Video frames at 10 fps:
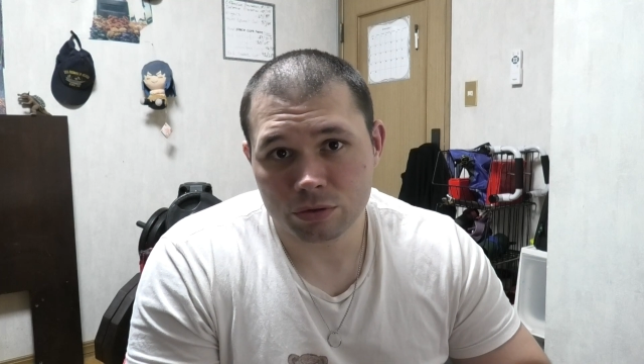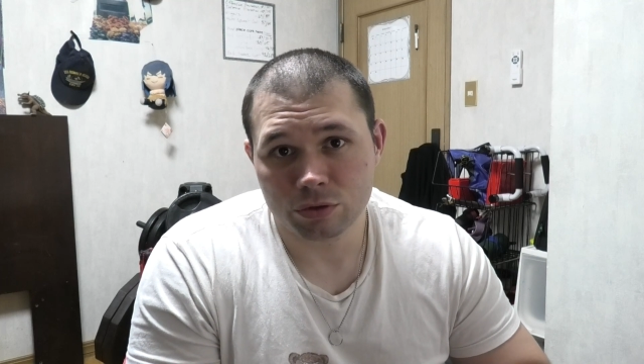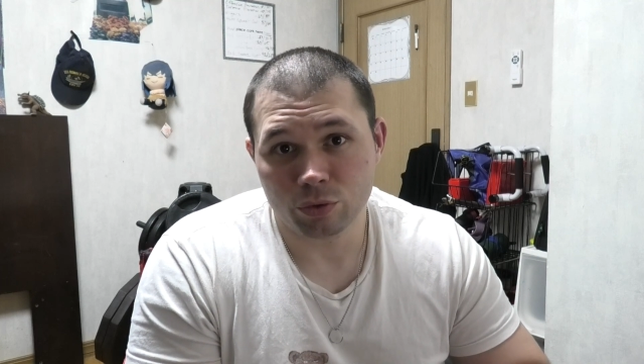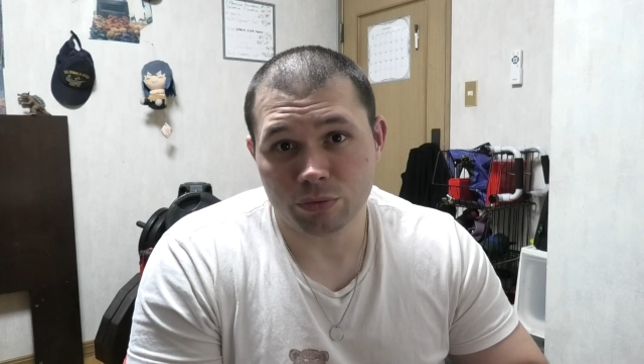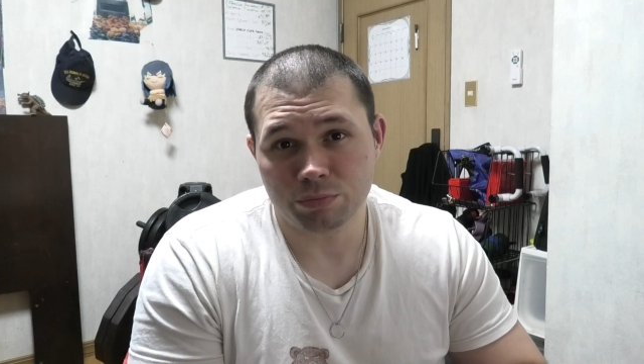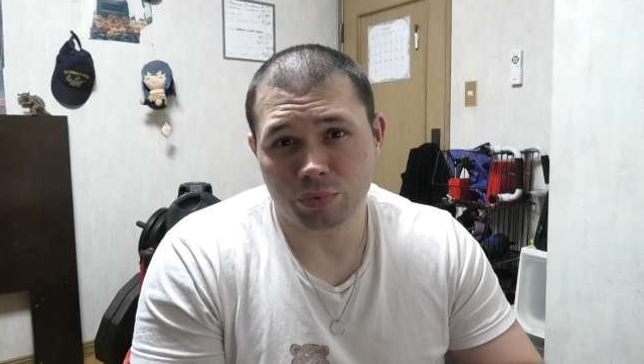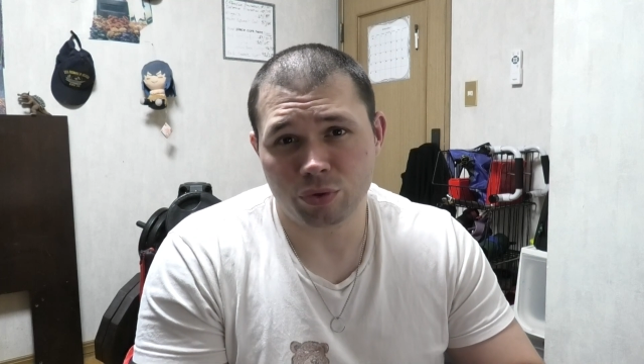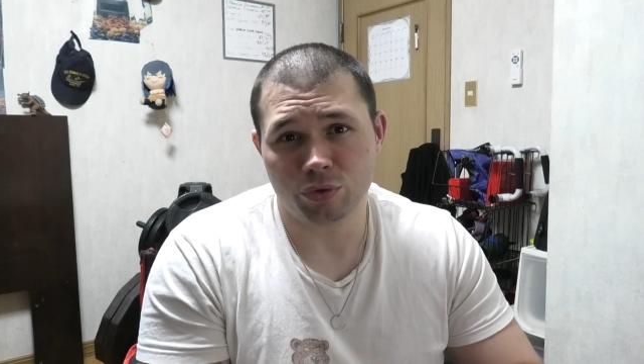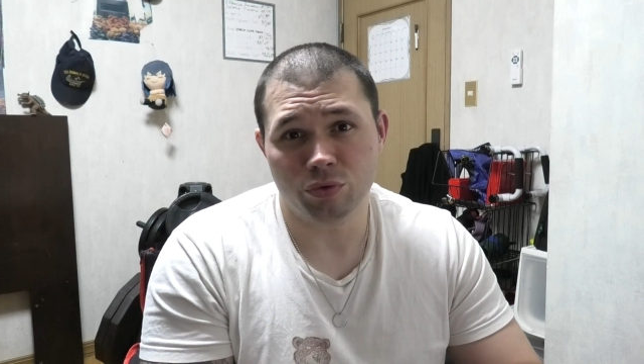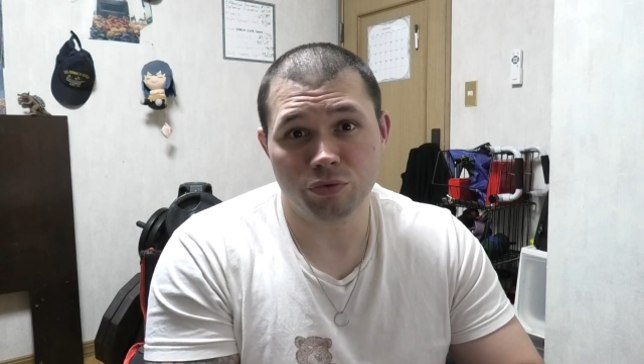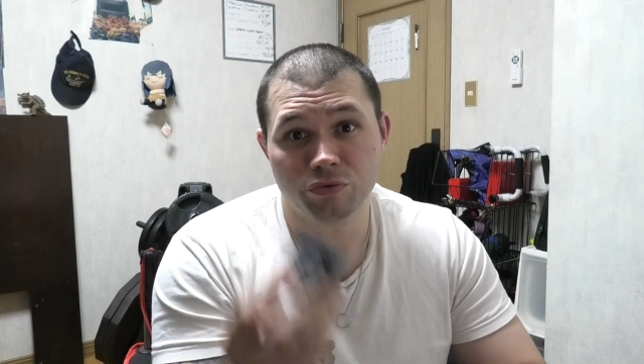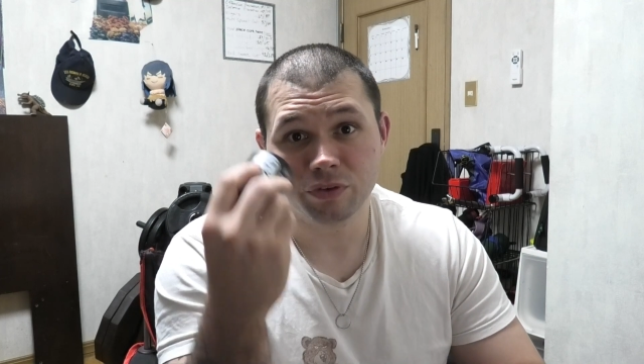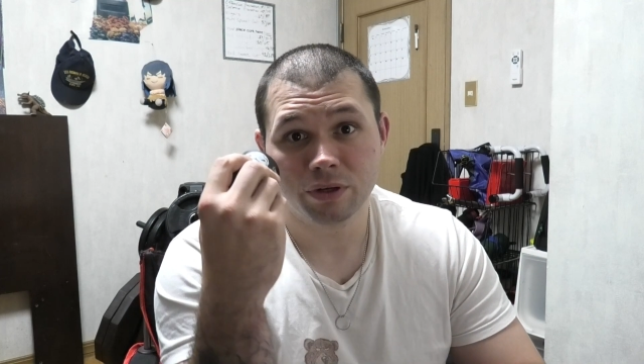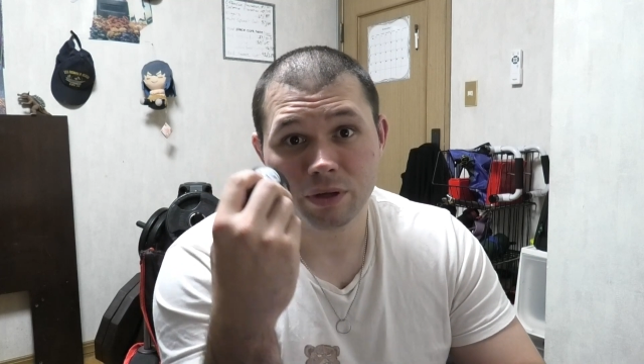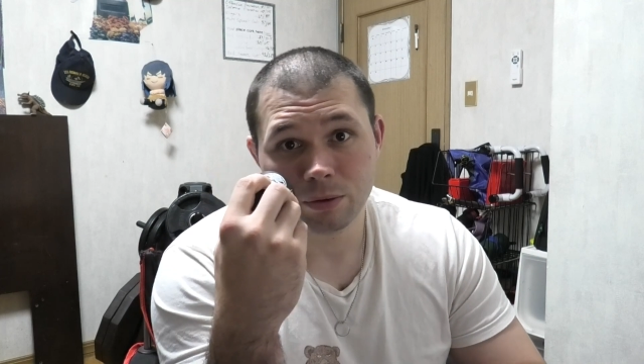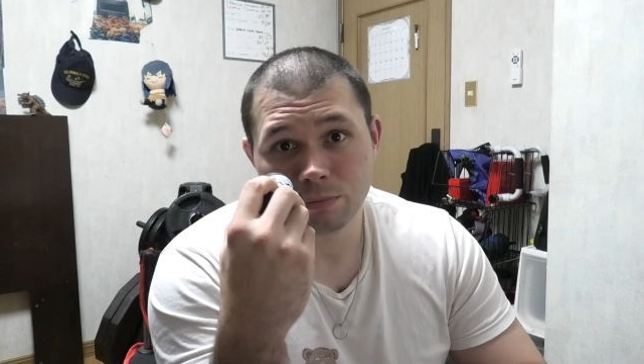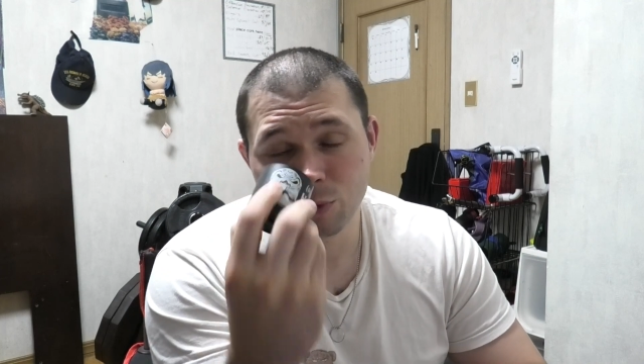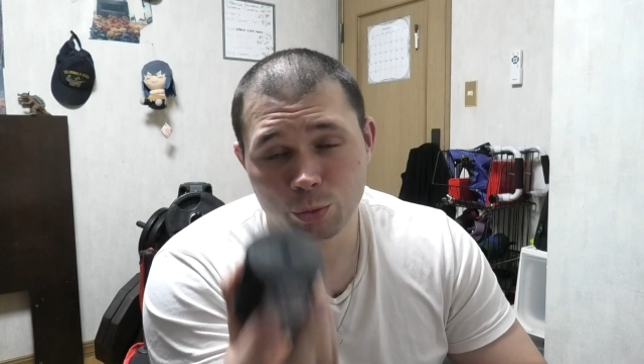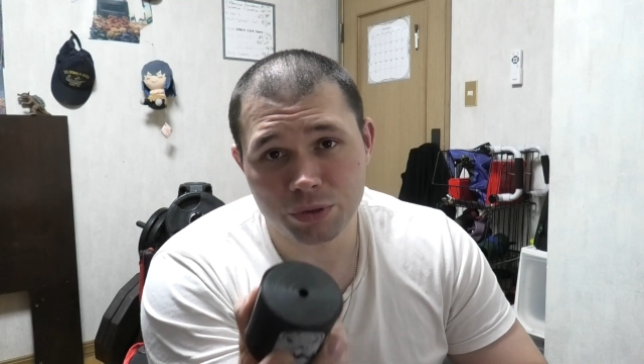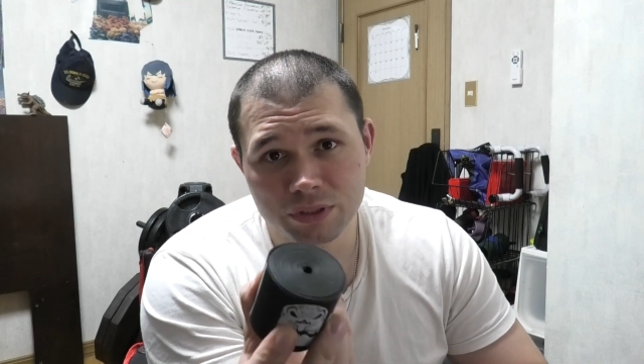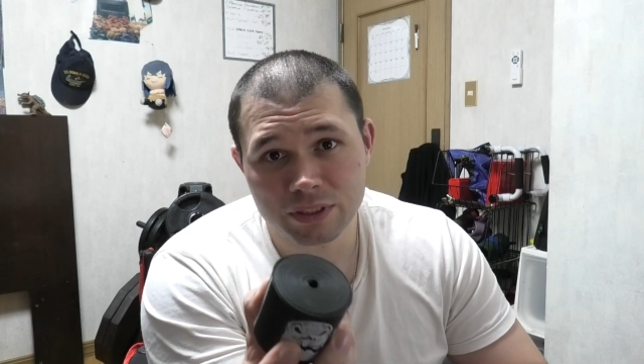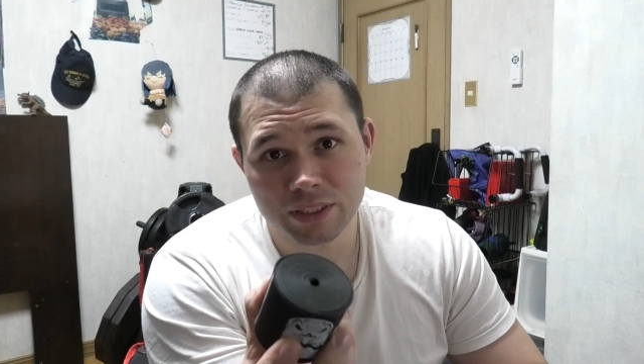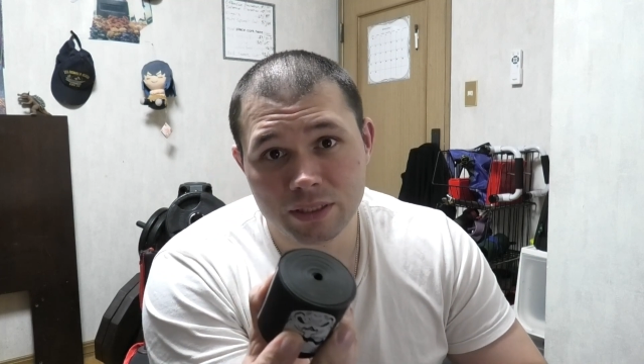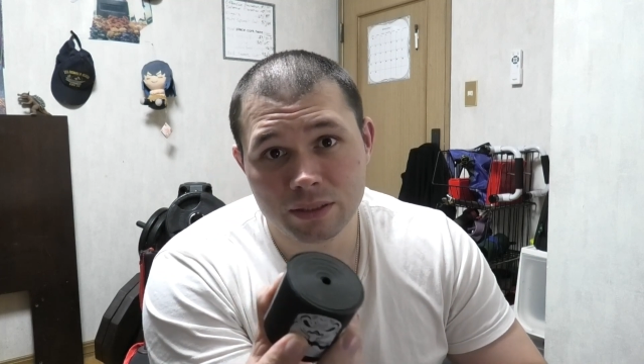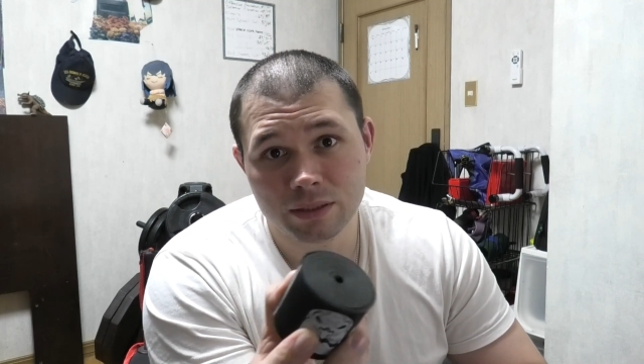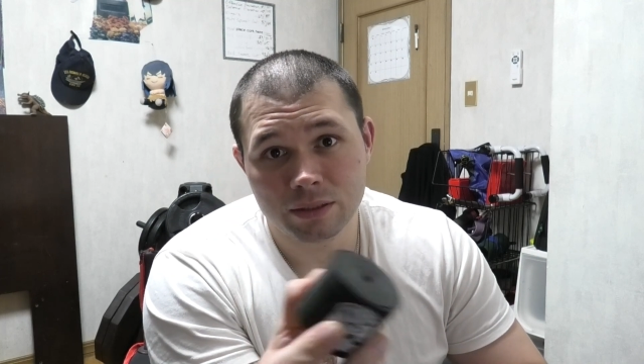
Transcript: to improve mobility,